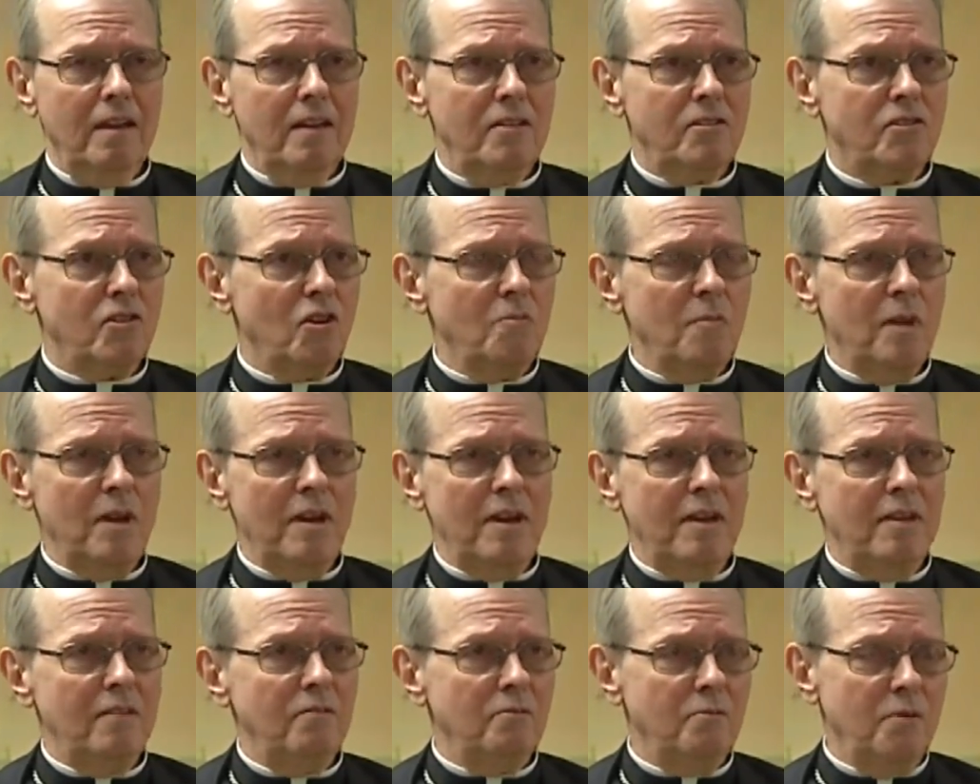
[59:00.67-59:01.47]
so
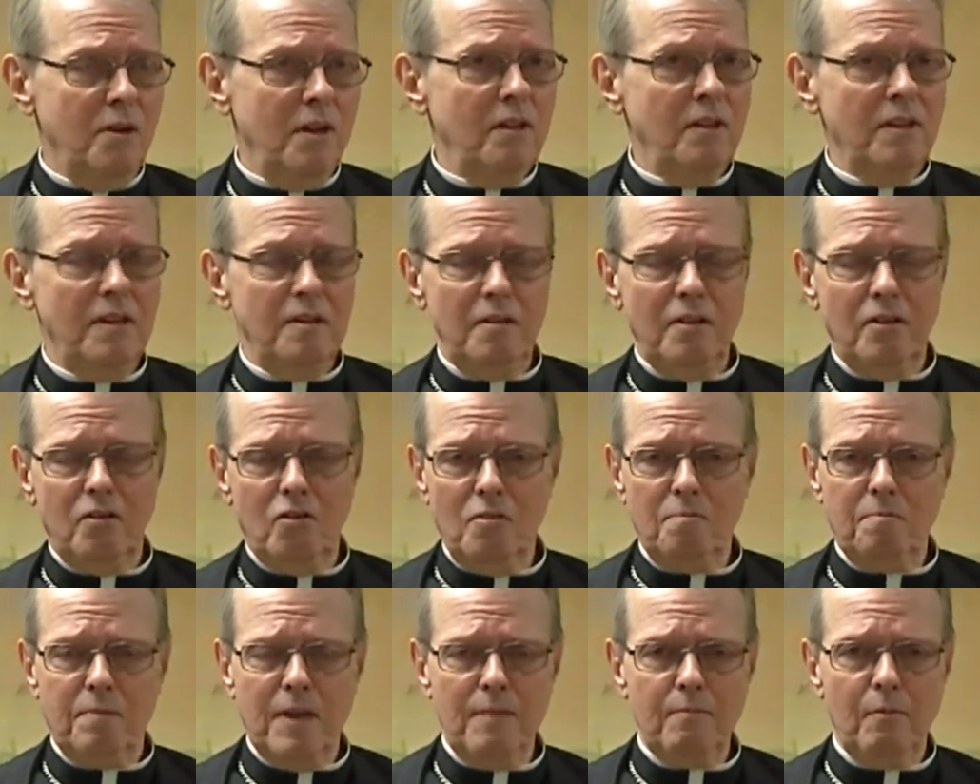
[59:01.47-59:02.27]
many really
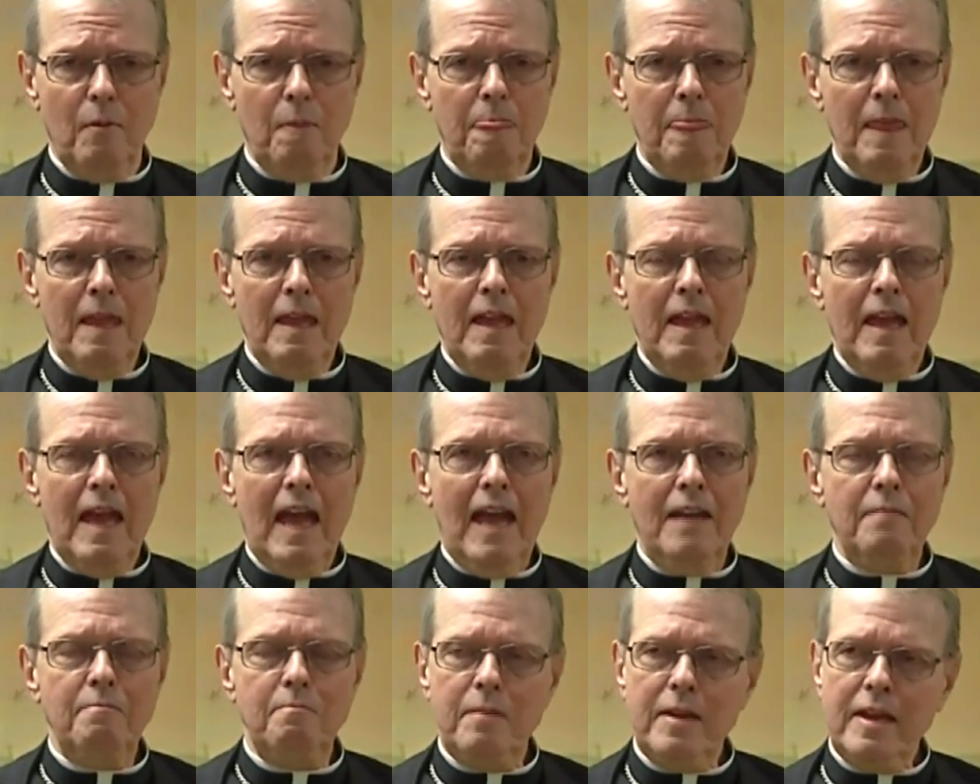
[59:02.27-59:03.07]
good people.
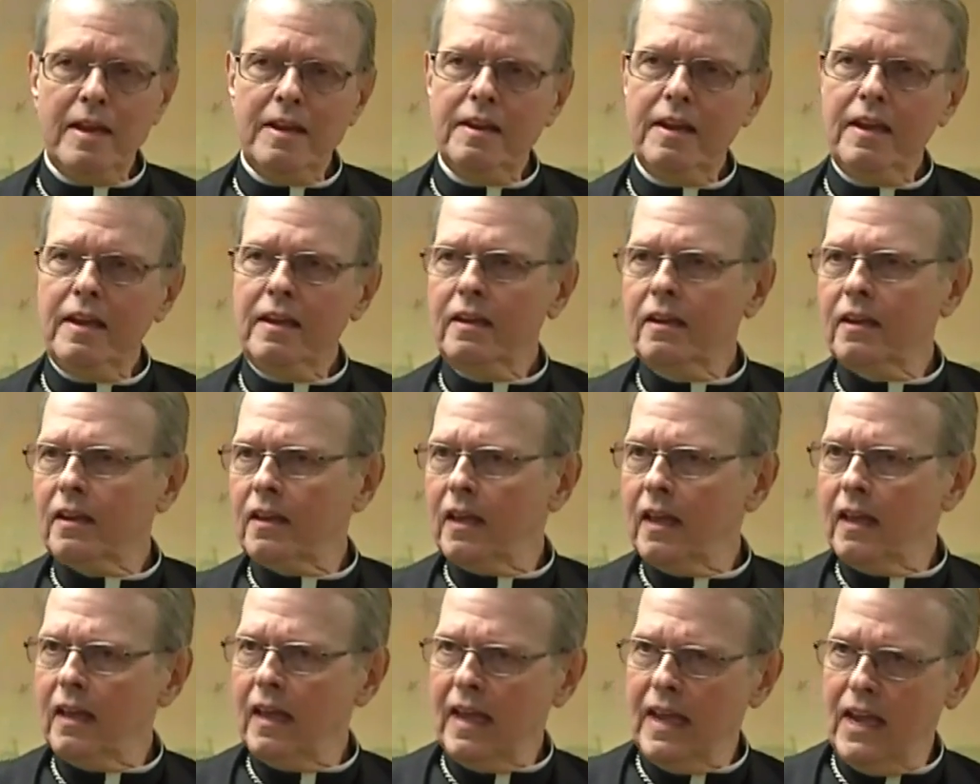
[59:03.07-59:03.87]
And meeting,
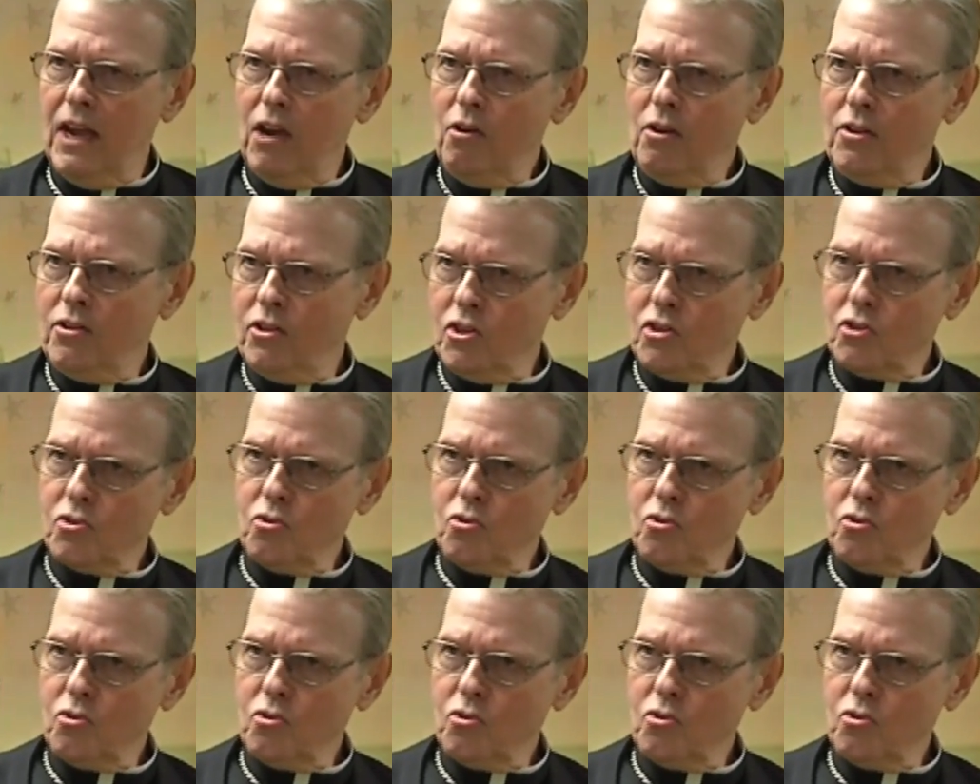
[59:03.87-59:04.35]
hearing the